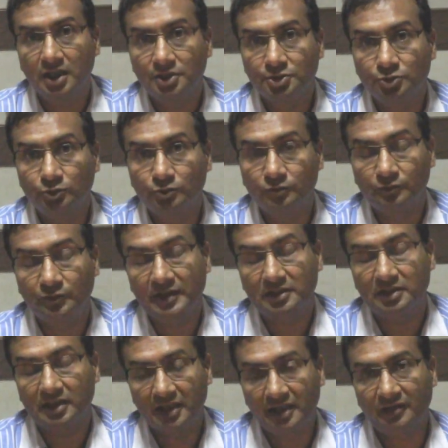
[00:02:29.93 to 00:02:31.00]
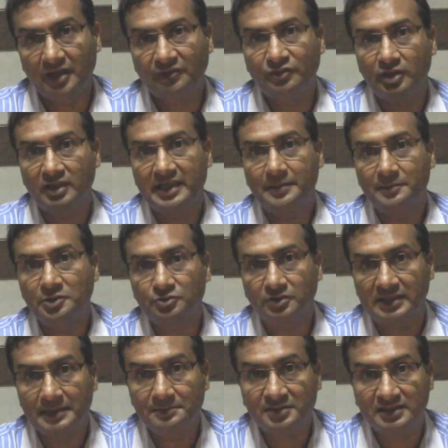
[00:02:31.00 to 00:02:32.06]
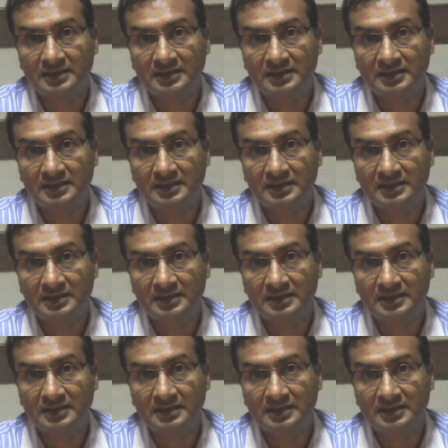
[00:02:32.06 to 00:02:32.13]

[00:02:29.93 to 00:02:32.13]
if you are able to attempt say